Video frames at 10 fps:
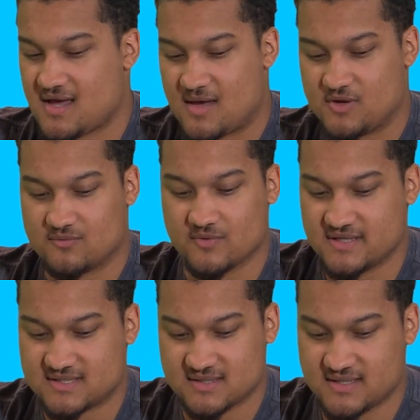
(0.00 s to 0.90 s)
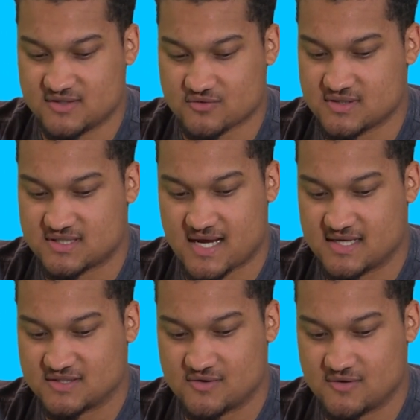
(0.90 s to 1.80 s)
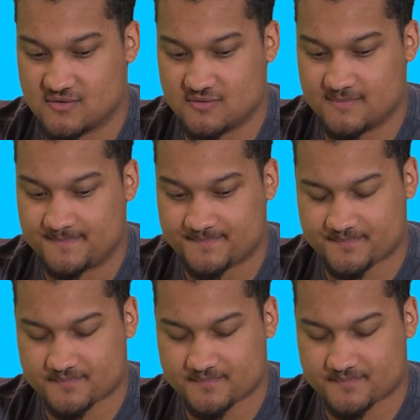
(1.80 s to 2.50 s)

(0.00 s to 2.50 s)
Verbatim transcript: I mean, recently, George Gascon,